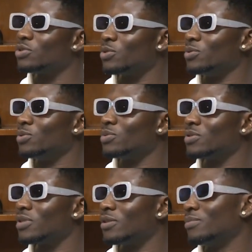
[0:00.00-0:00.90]
So
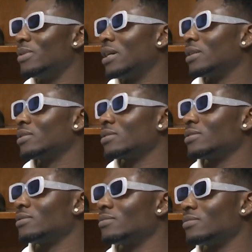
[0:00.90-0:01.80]
it's going to be like
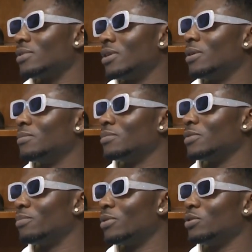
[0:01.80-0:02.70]
um,
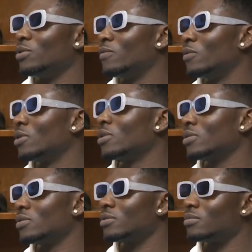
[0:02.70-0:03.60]
a body of work,
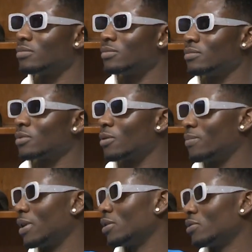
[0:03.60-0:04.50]

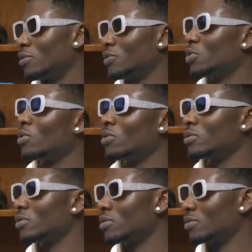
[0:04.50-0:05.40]
compilation of
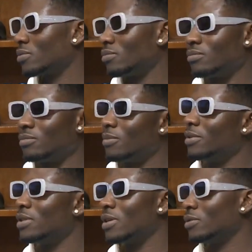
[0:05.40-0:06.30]
songs. Okay.
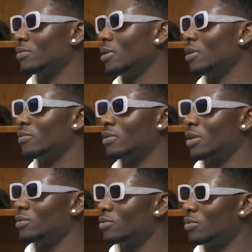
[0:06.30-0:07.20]
Maybe ten, eleven, I
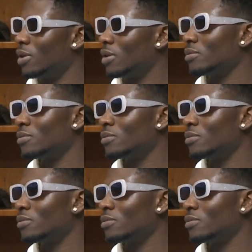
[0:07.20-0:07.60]
don't know yet.